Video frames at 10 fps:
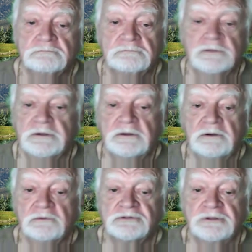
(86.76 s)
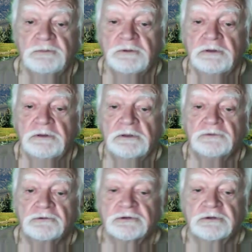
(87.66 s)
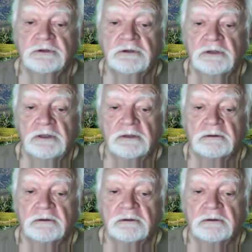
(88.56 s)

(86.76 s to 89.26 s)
And they don't seem to be interested in that.